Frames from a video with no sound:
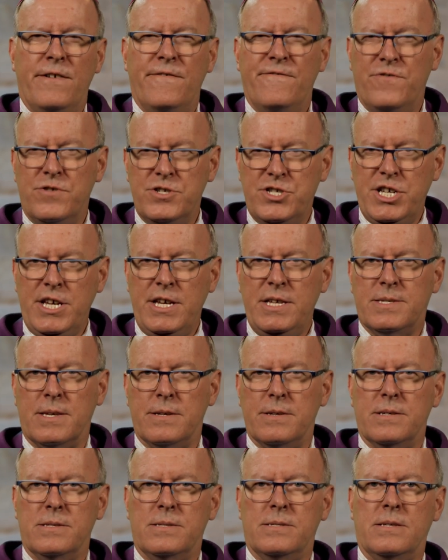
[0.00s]
For
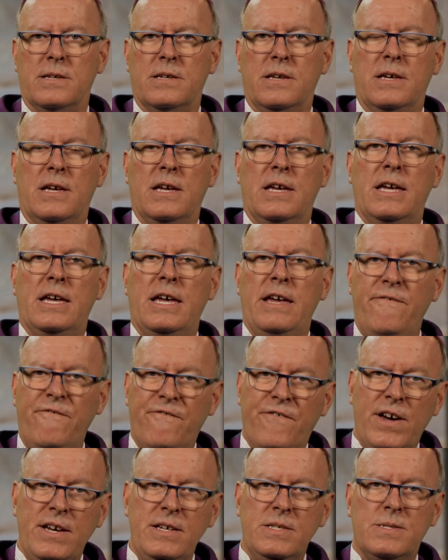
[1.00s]
Jesus, he
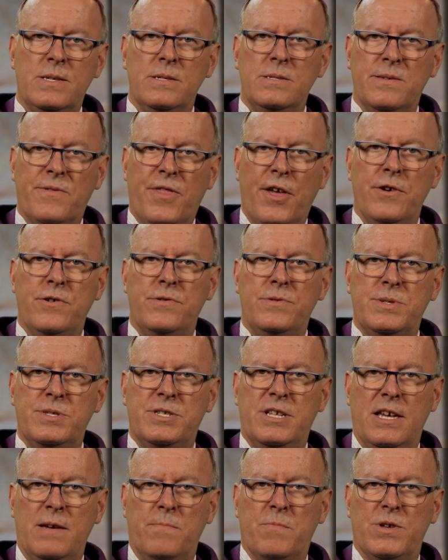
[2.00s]
faces those
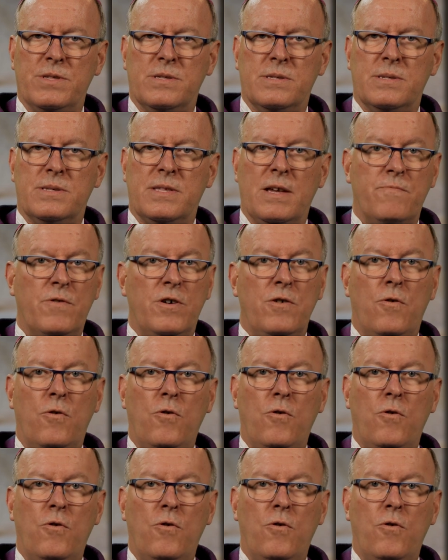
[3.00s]
demons that we